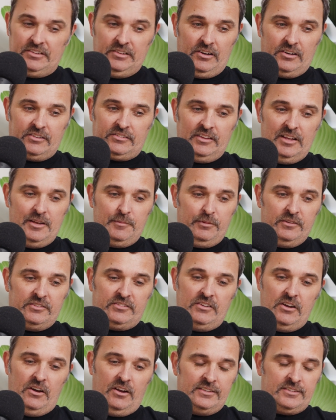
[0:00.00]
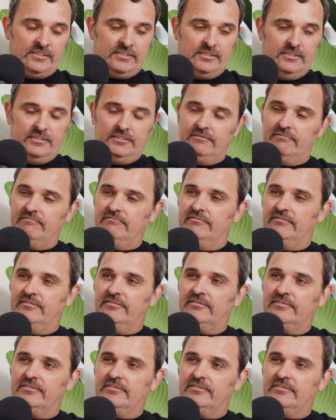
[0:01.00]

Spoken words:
a lot of sleepless nights, and